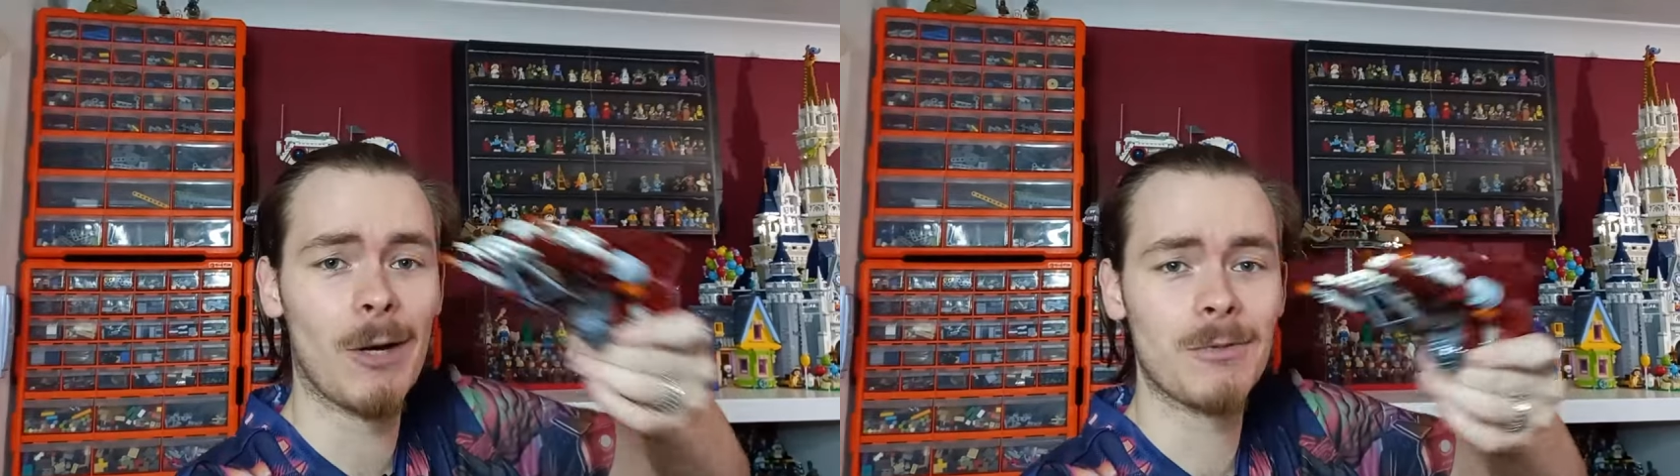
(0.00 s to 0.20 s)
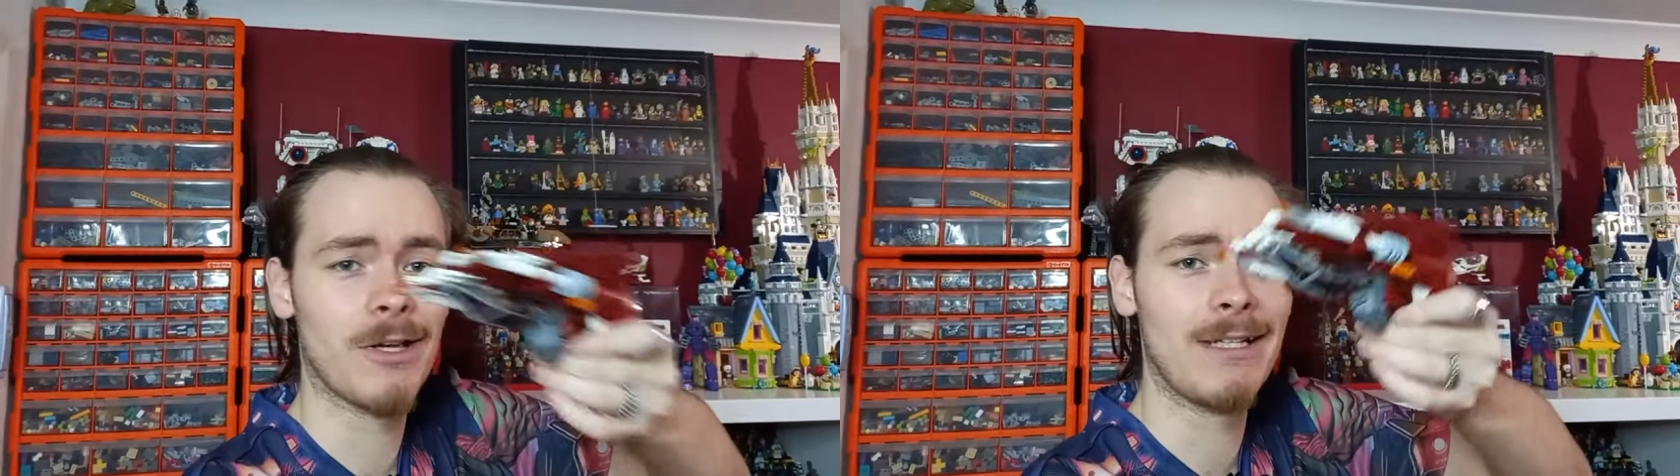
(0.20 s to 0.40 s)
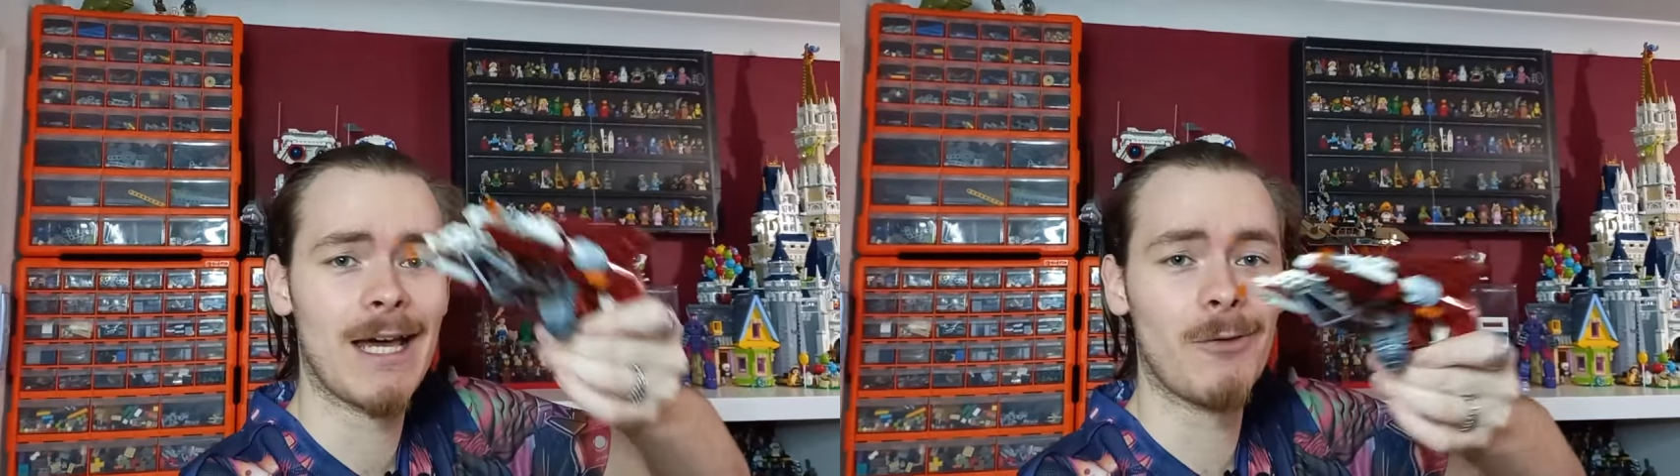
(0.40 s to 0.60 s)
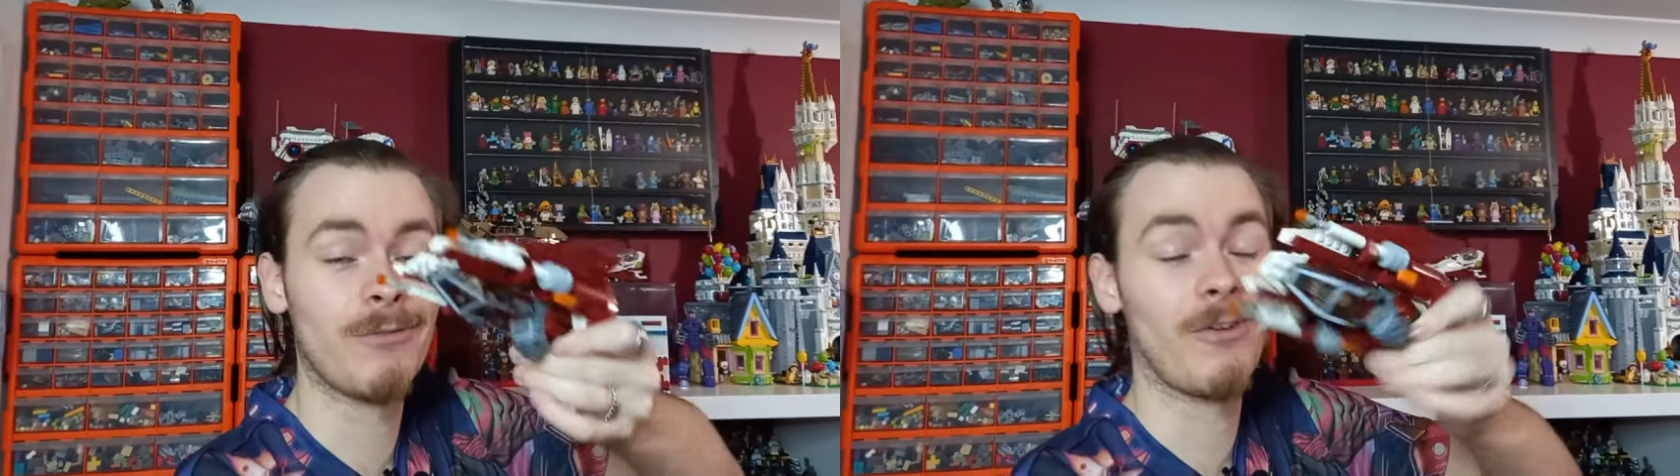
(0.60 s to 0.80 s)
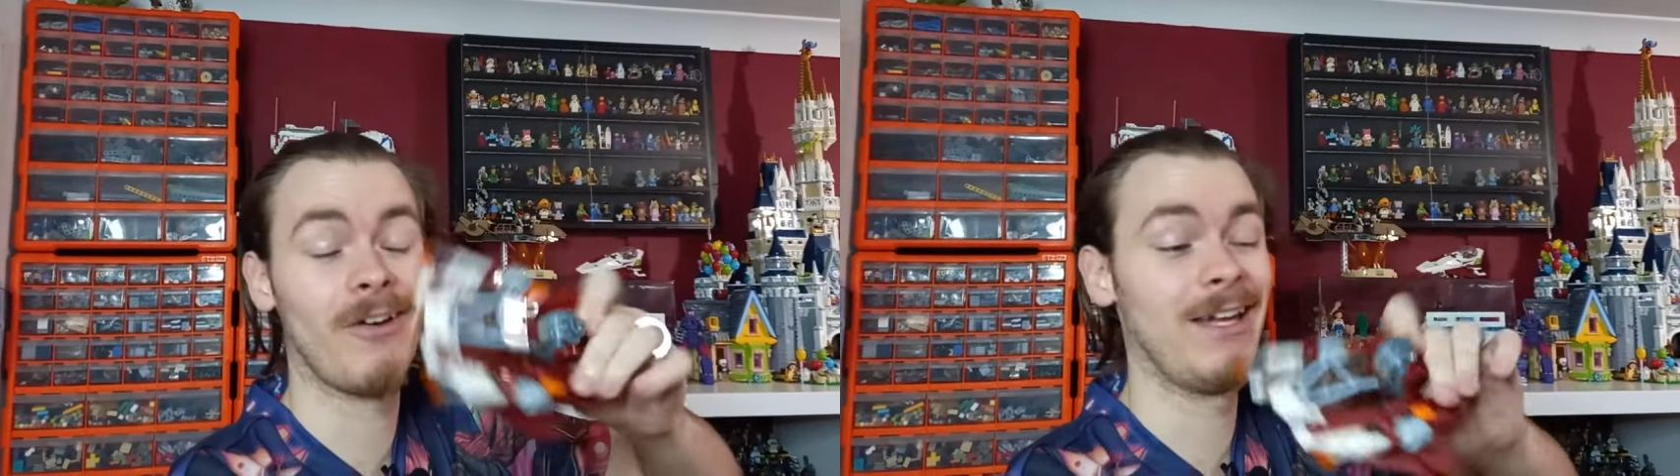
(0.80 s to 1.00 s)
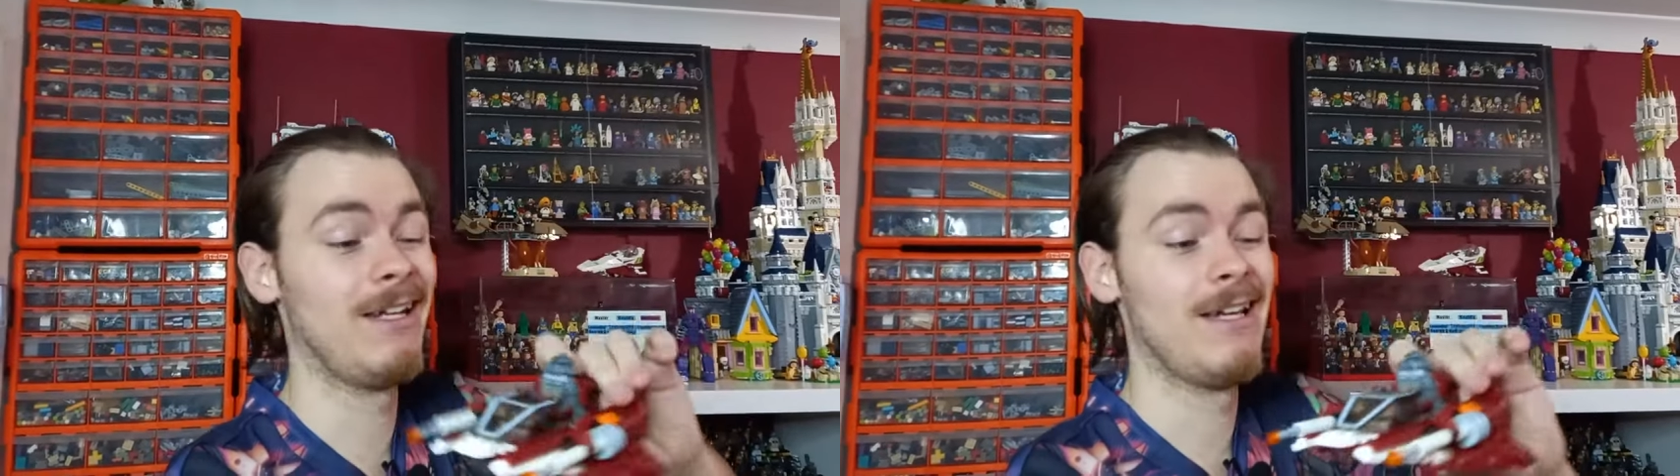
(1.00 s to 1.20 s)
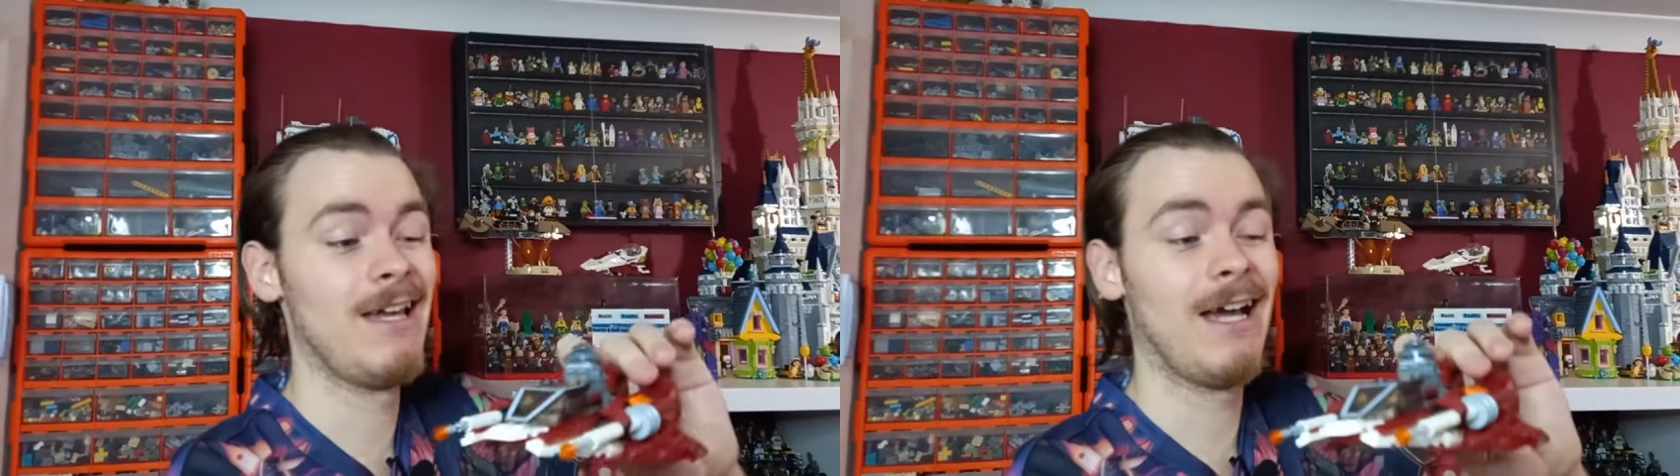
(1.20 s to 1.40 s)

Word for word: upside down flying